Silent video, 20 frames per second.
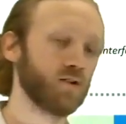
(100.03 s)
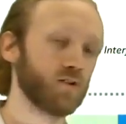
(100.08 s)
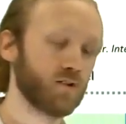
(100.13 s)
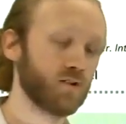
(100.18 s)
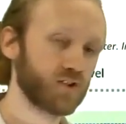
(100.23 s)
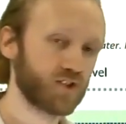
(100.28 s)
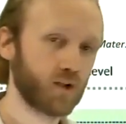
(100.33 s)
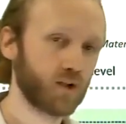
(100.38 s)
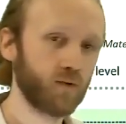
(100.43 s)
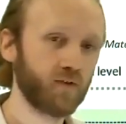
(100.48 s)

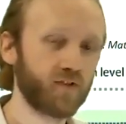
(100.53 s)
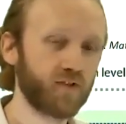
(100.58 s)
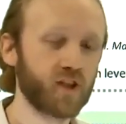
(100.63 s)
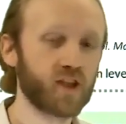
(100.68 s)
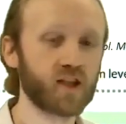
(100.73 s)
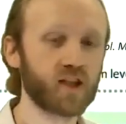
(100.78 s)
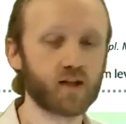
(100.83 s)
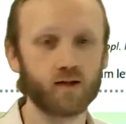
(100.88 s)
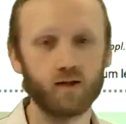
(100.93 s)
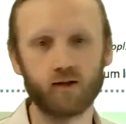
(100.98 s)
Some of
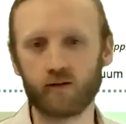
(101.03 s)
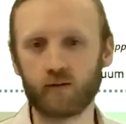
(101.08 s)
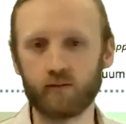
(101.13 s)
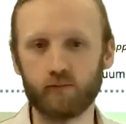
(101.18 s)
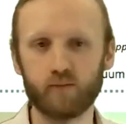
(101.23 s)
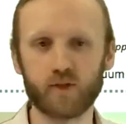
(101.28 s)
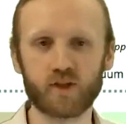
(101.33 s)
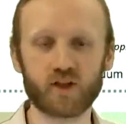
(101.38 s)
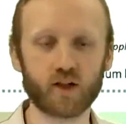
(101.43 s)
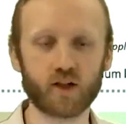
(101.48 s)
the
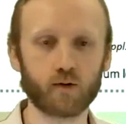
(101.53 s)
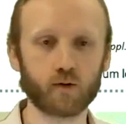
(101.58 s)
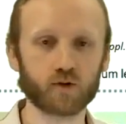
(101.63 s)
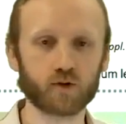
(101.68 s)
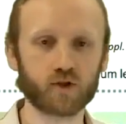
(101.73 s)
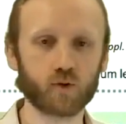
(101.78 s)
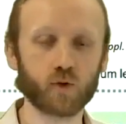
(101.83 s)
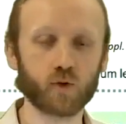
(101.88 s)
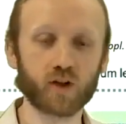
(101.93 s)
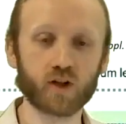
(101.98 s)

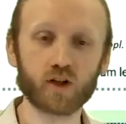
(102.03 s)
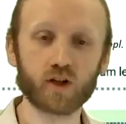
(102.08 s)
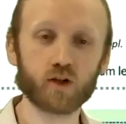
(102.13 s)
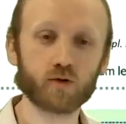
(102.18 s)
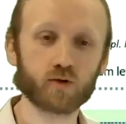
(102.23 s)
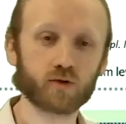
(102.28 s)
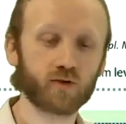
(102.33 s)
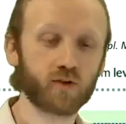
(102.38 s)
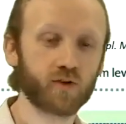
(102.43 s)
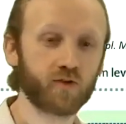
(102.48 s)
materials that we can
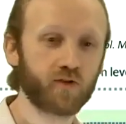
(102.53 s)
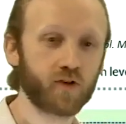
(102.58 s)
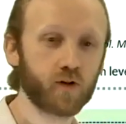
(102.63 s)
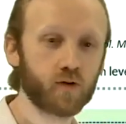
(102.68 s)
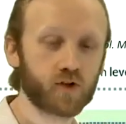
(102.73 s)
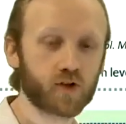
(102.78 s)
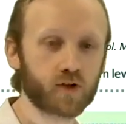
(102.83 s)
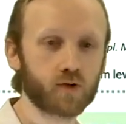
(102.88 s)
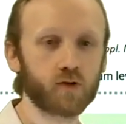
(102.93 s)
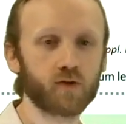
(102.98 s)
use for the
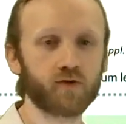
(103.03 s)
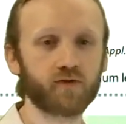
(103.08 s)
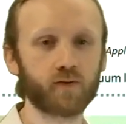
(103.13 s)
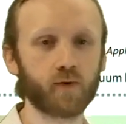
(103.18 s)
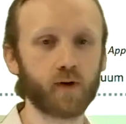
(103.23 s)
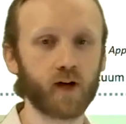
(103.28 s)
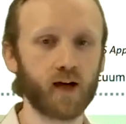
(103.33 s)
future of